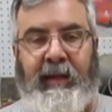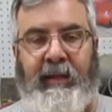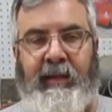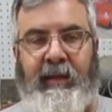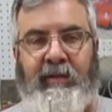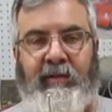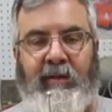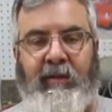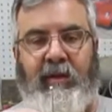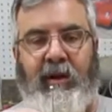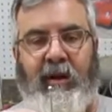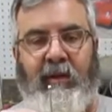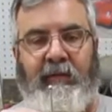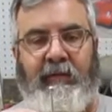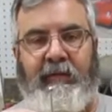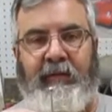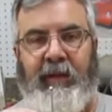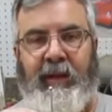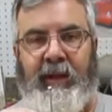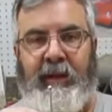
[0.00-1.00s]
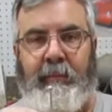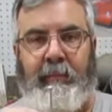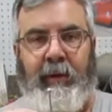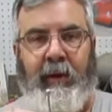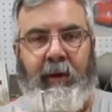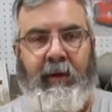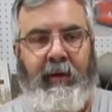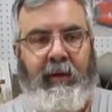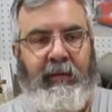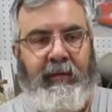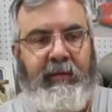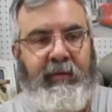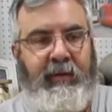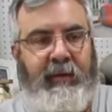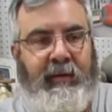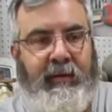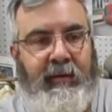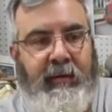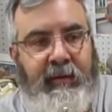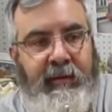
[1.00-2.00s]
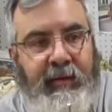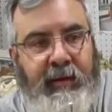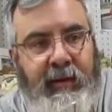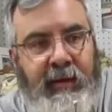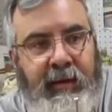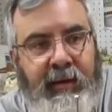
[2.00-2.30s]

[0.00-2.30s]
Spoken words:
These are called fillet balls. See,